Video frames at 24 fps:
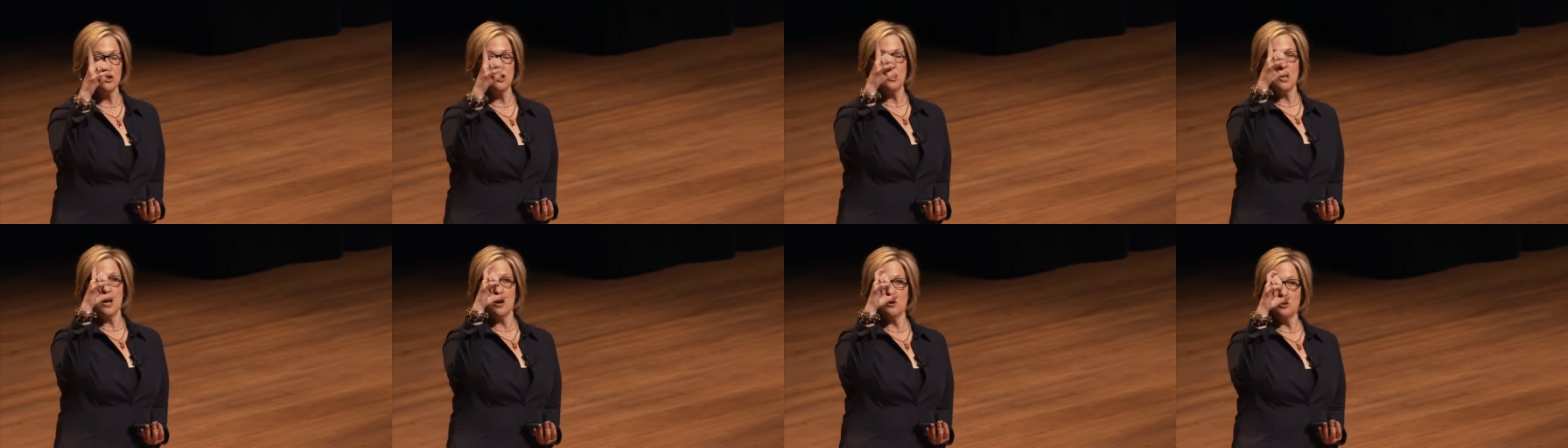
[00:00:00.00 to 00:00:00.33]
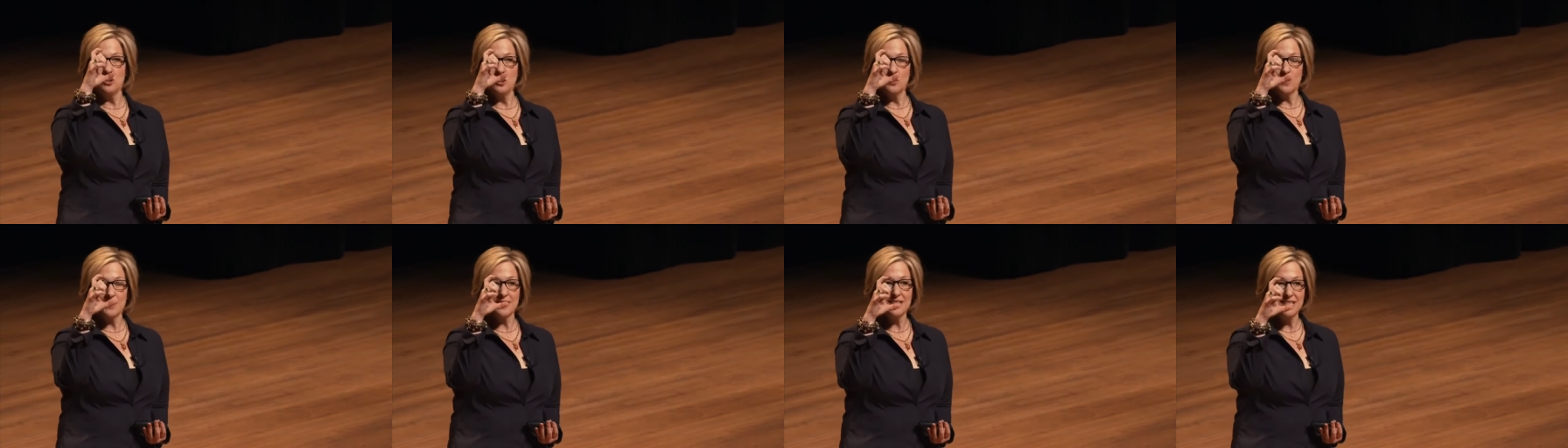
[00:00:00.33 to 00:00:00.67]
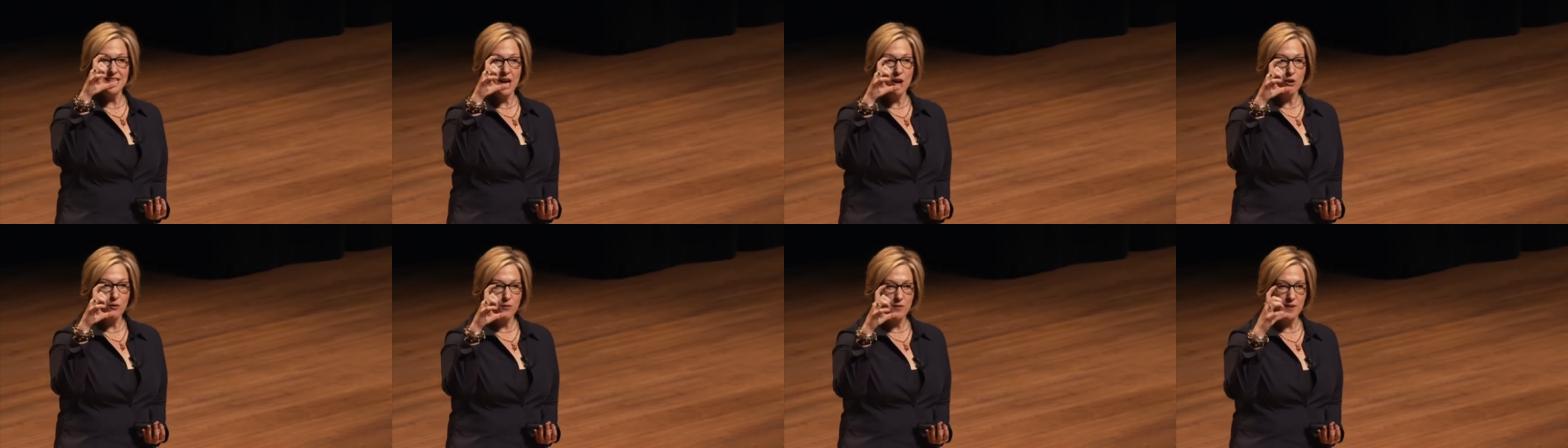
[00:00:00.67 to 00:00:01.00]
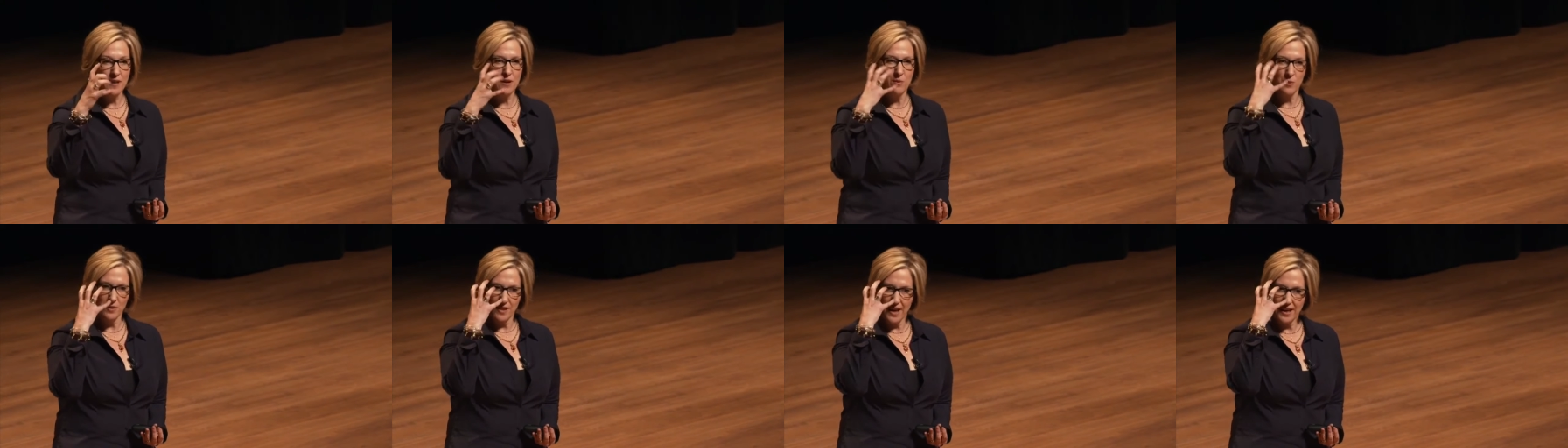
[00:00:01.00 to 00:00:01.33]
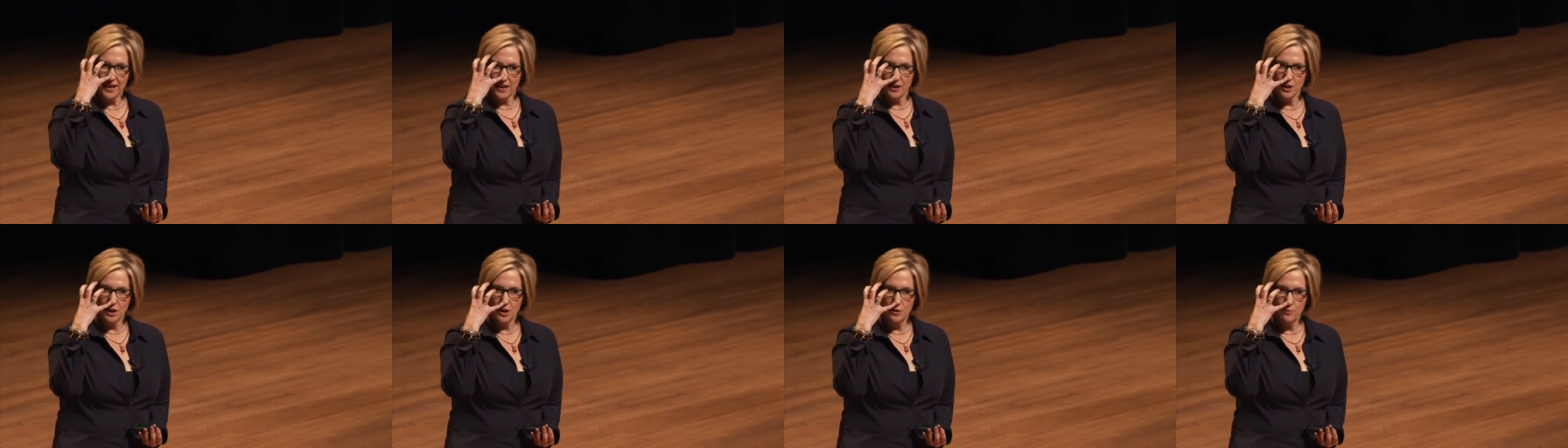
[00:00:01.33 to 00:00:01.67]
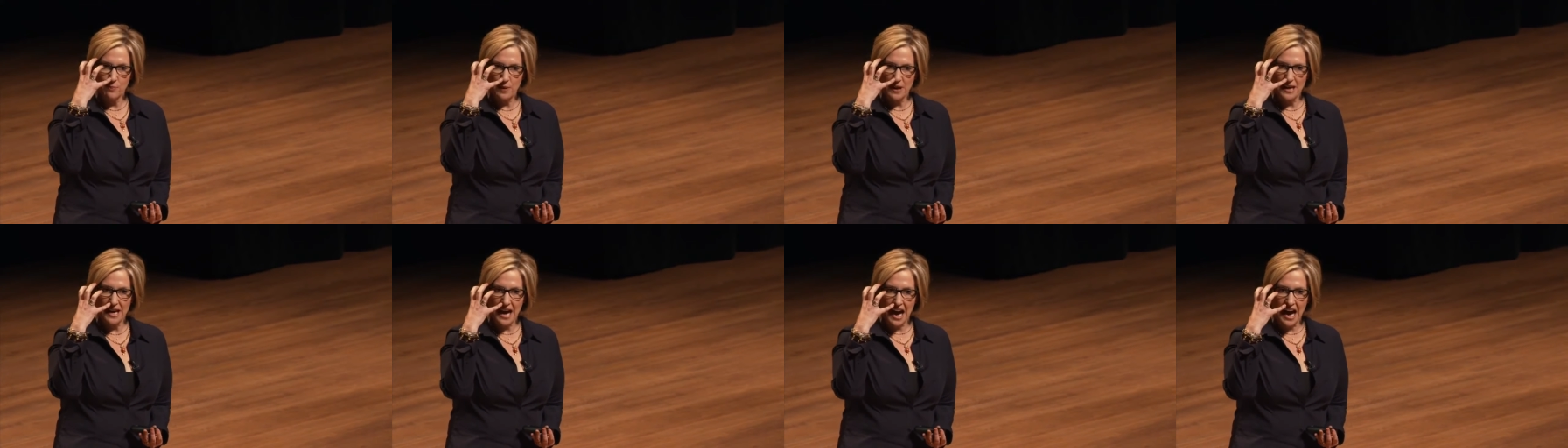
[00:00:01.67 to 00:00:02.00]
you know, do a selfie with like a
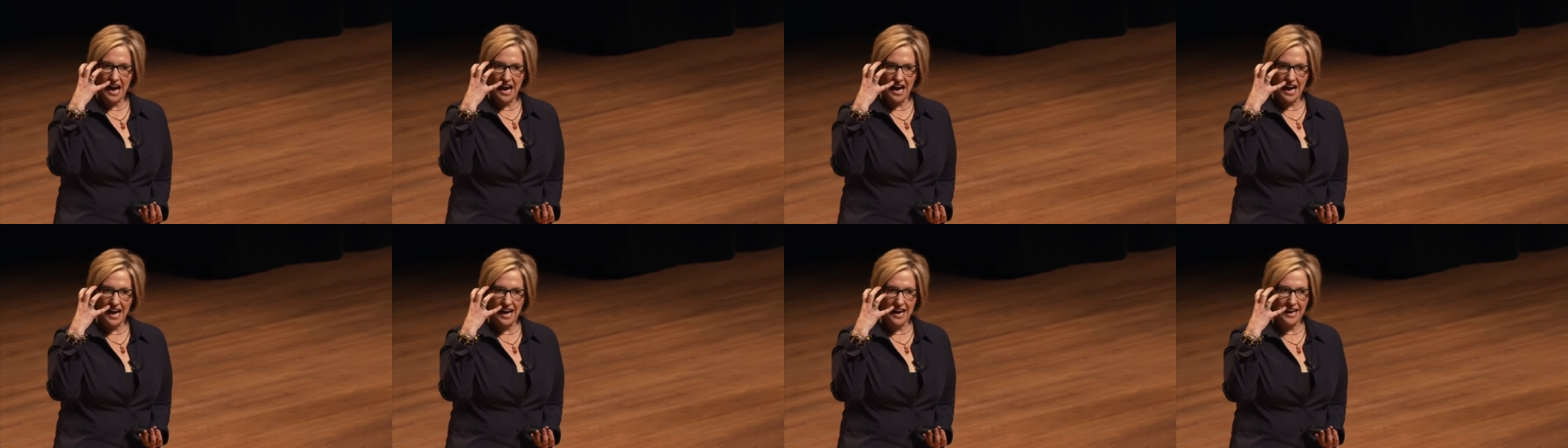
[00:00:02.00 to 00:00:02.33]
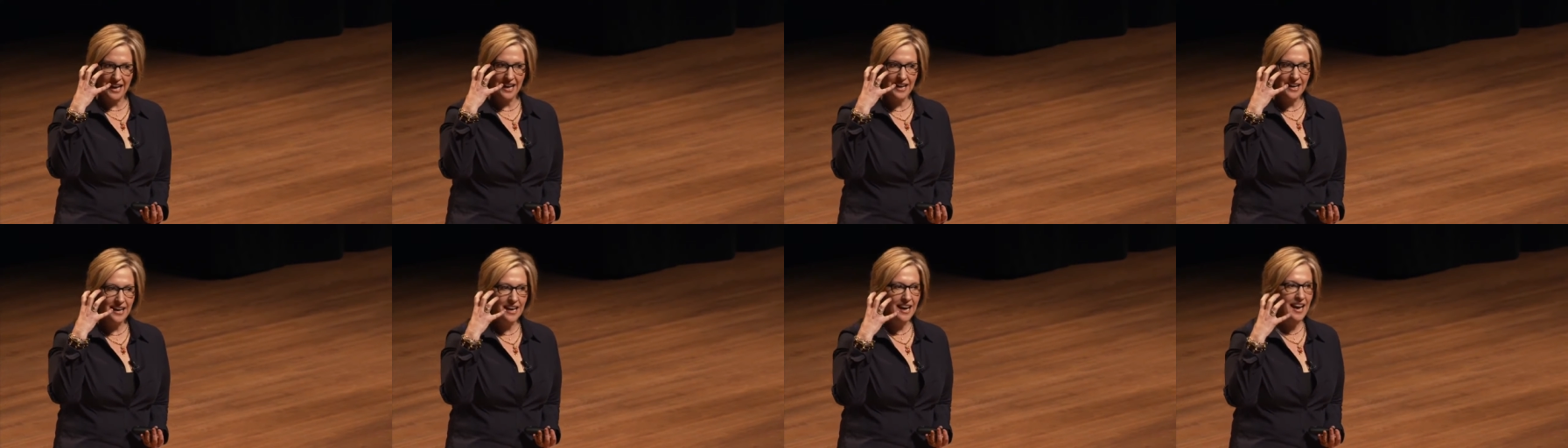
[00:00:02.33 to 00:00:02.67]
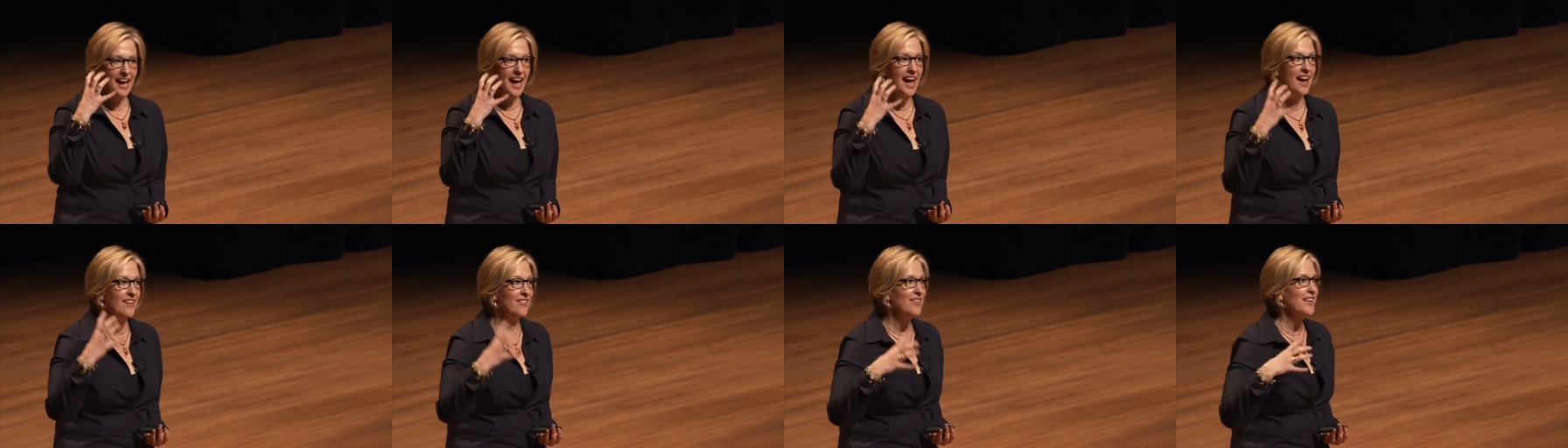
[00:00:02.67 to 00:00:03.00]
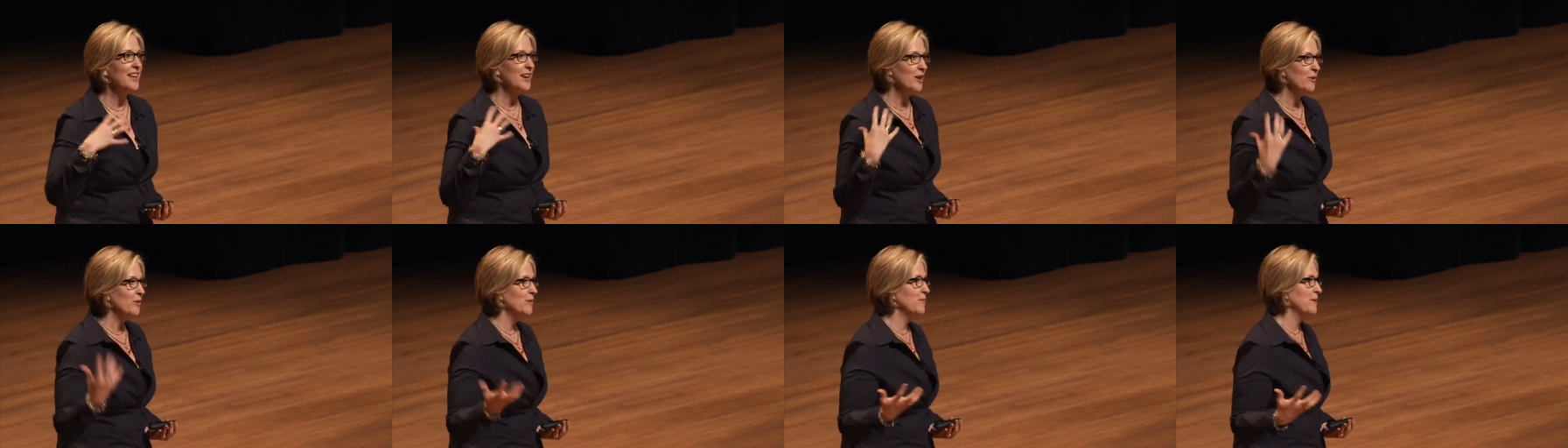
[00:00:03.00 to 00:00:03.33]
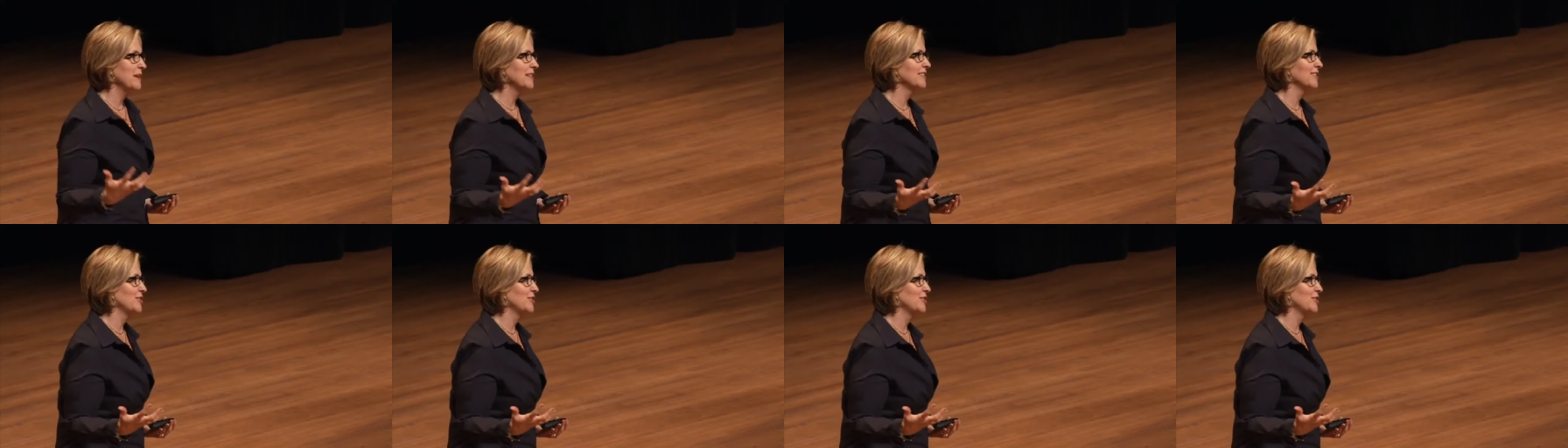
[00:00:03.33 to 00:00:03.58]
big eye, and then it would be